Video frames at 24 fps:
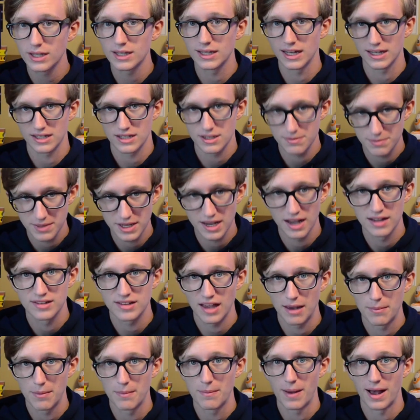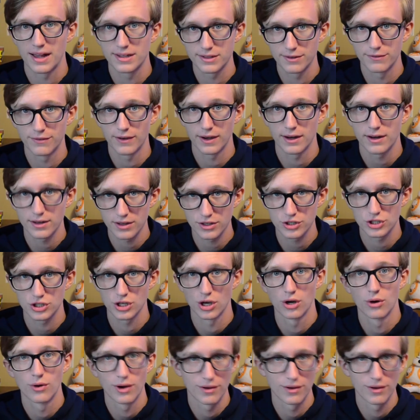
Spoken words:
liked it because I'm a massive fan of the show.